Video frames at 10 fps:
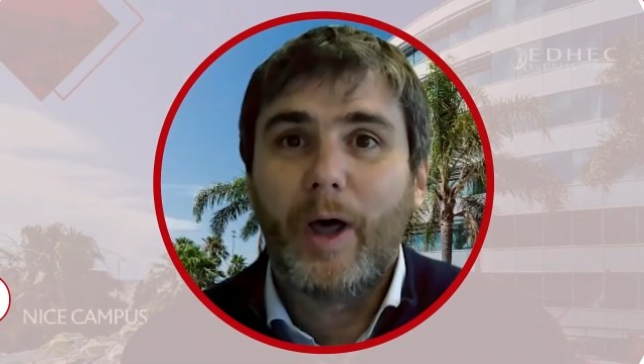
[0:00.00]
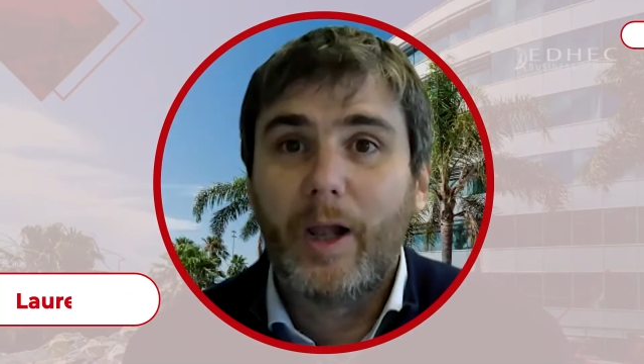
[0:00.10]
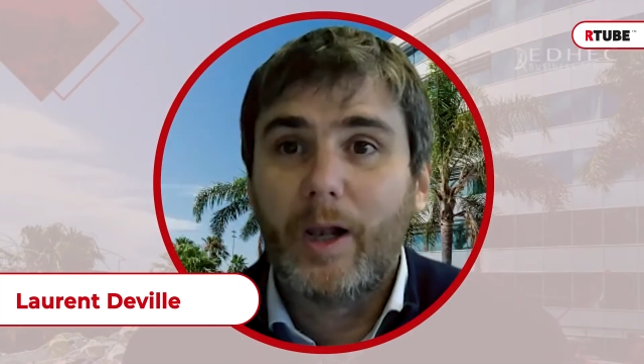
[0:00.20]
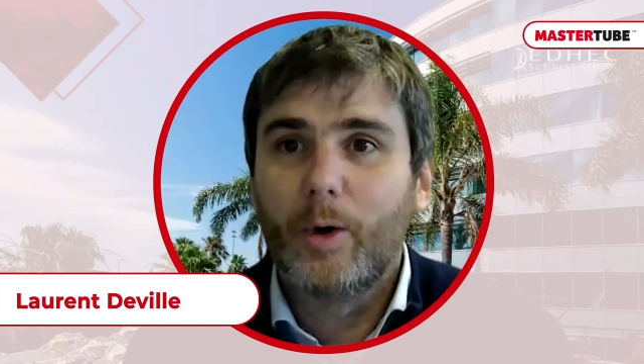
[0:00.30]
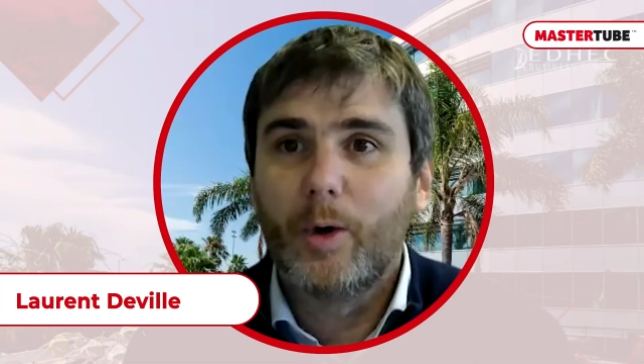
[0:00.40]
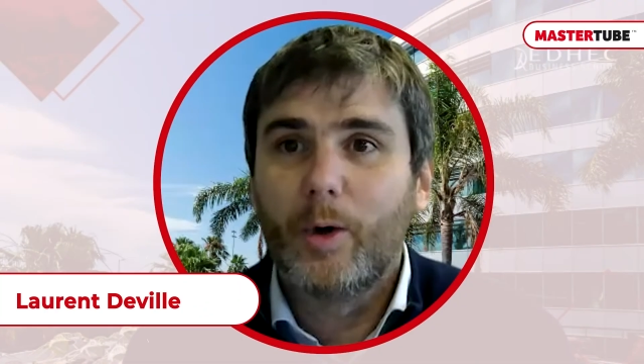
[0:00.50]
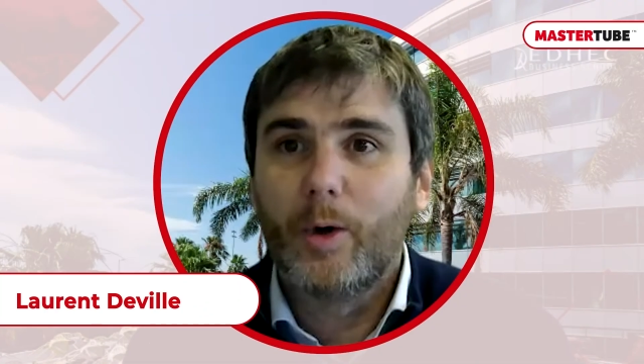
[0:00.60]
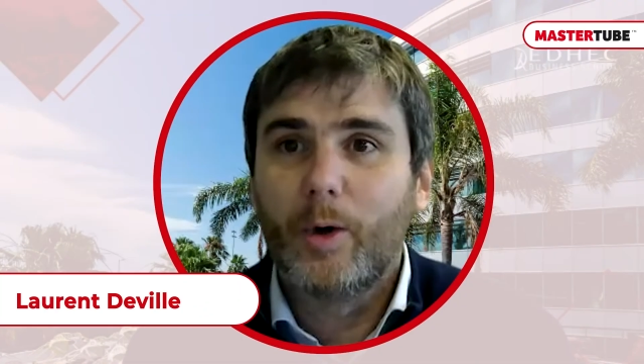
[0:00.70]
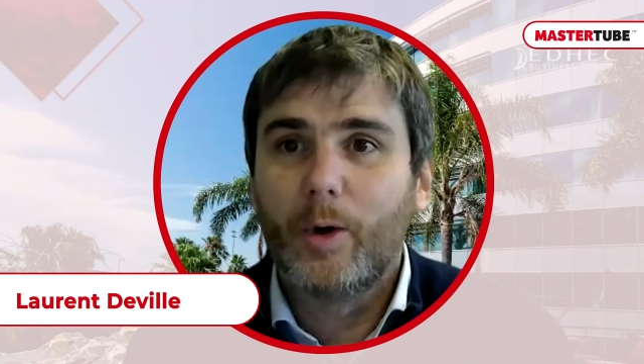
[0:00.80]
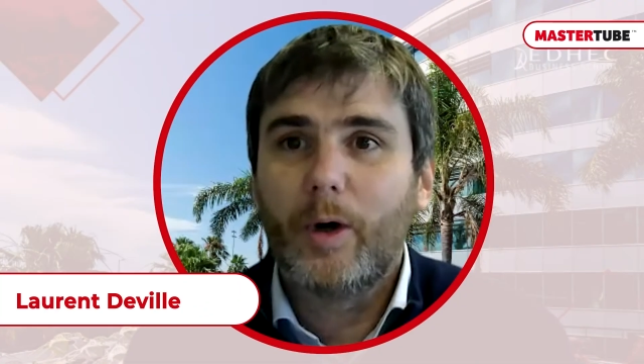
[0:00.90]
Hello,
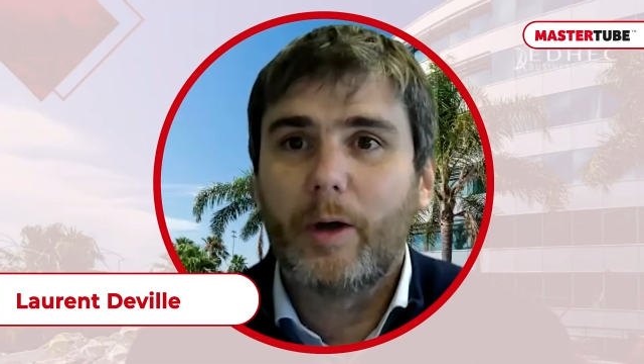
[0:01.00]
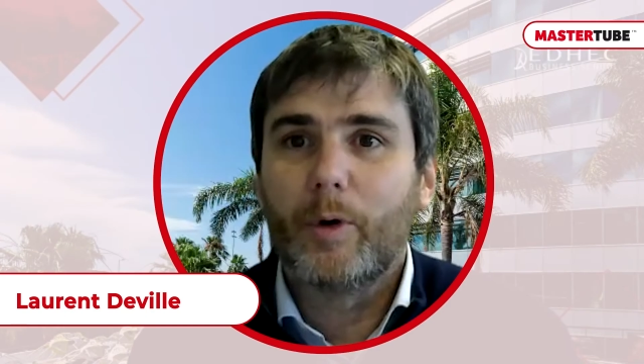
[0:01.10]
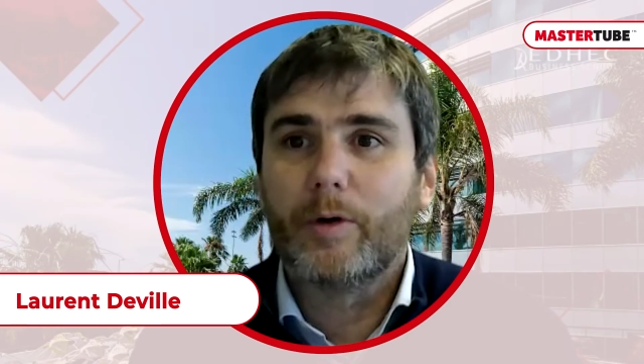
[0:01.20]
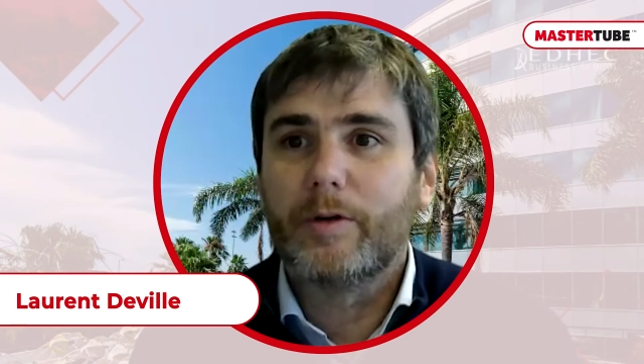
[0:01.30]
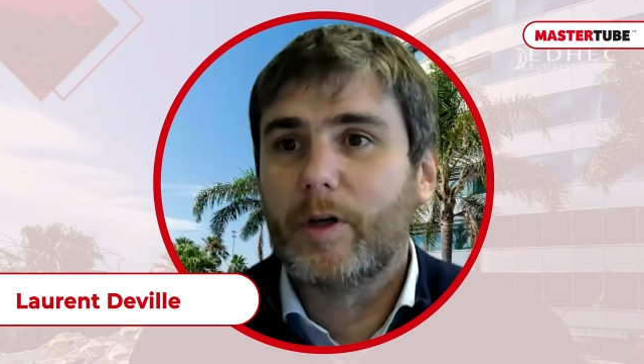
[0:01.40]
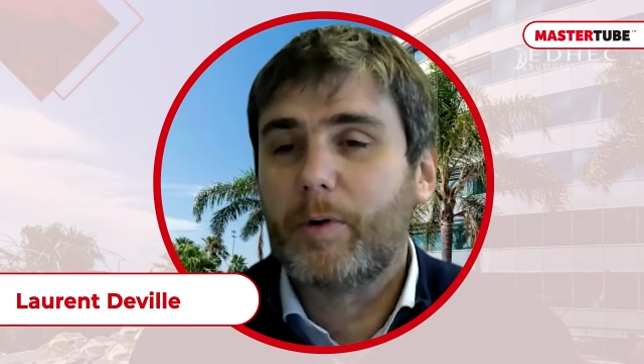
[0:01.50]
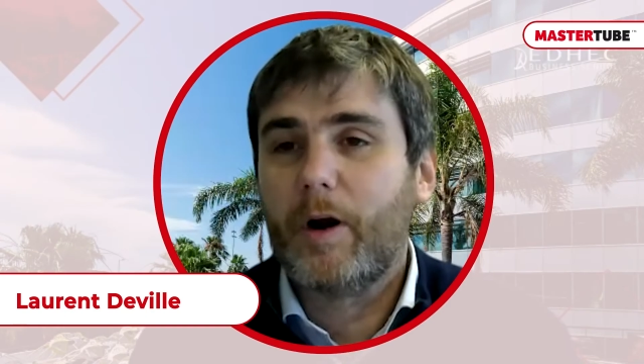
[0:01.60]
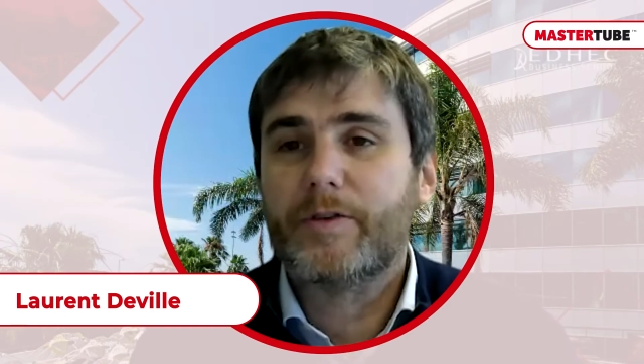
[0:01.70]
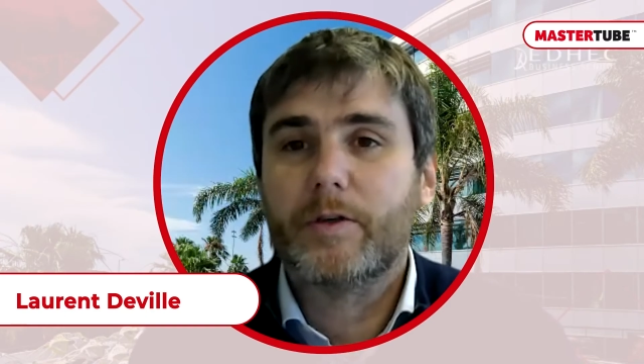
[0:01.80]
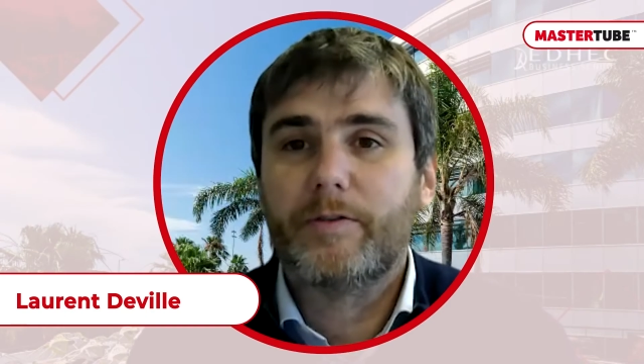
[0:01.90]
Laurent Deville, Professor
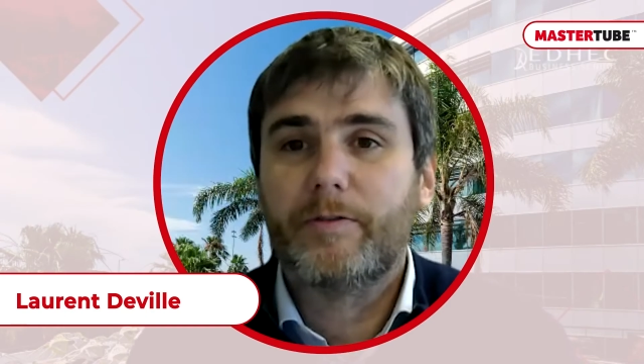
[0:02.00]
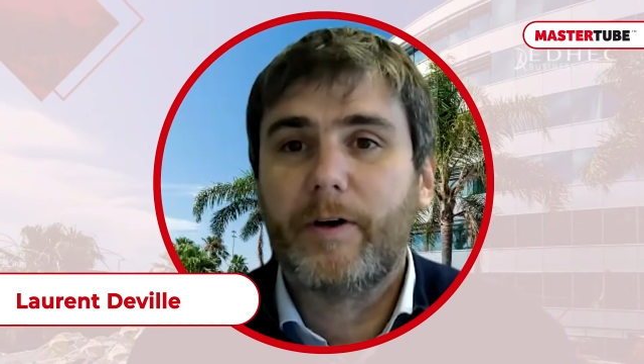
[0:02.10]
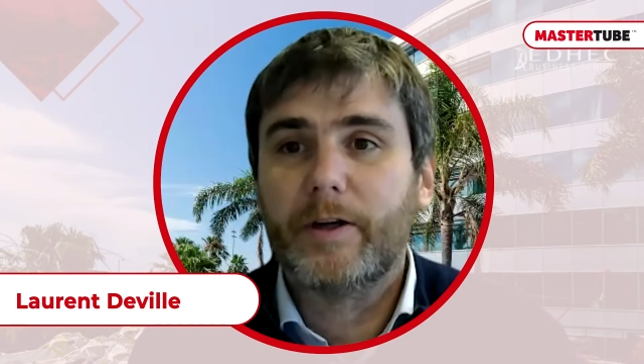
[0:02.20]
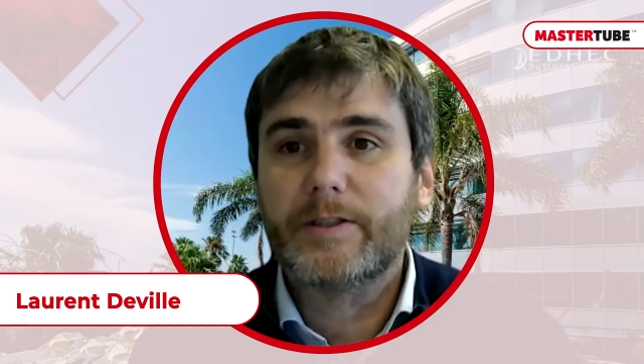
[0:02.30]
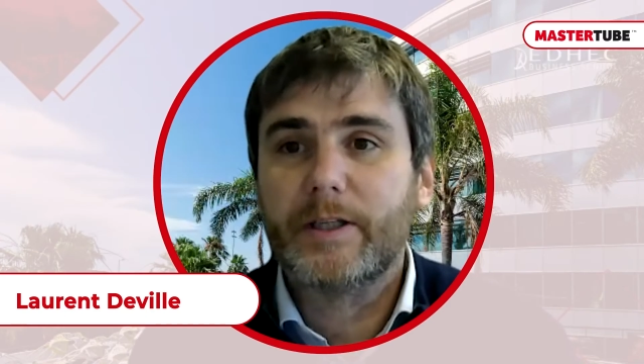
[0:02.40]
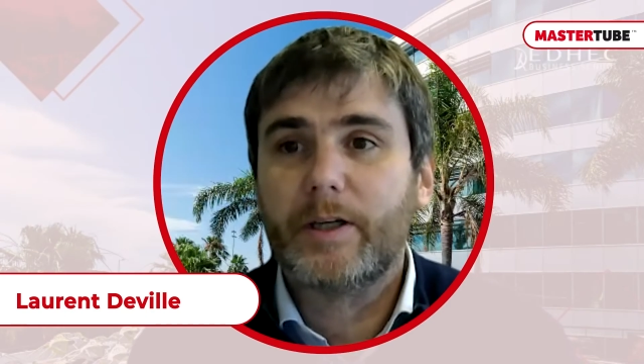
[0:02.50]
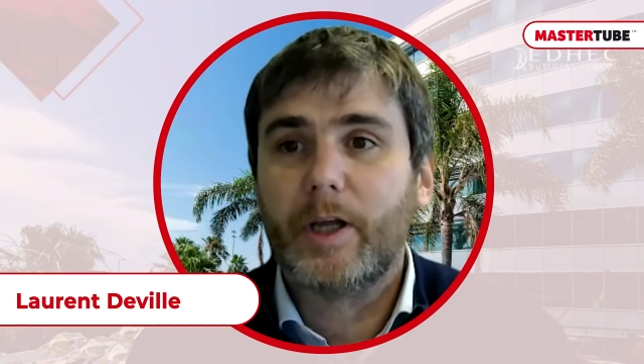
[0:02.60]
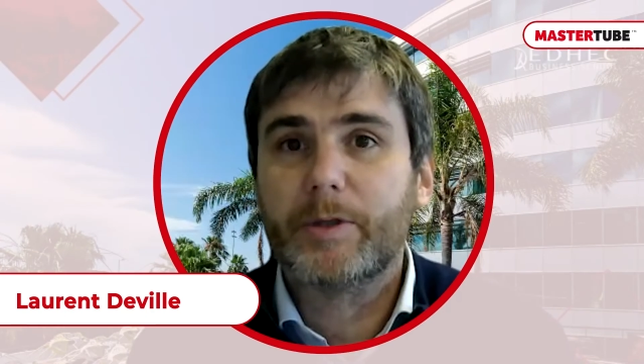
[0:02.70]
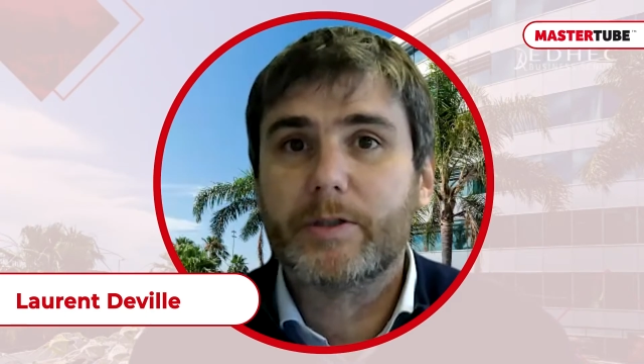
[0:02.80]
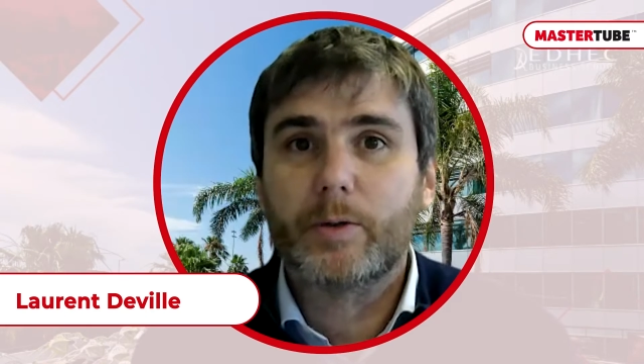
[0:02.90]
of Finance at EDHEC
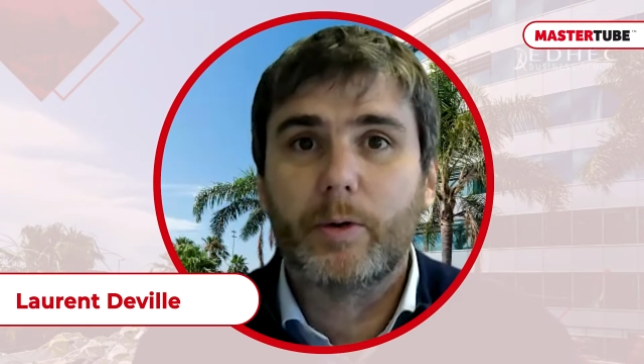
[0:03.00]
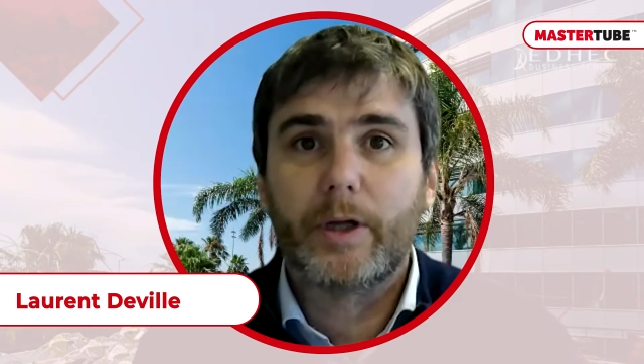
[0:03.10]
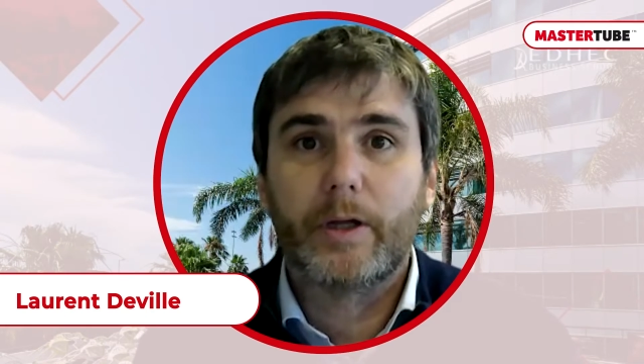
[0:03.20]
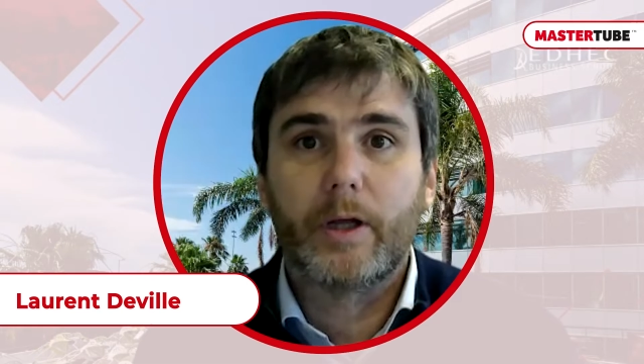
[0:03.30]
Business School and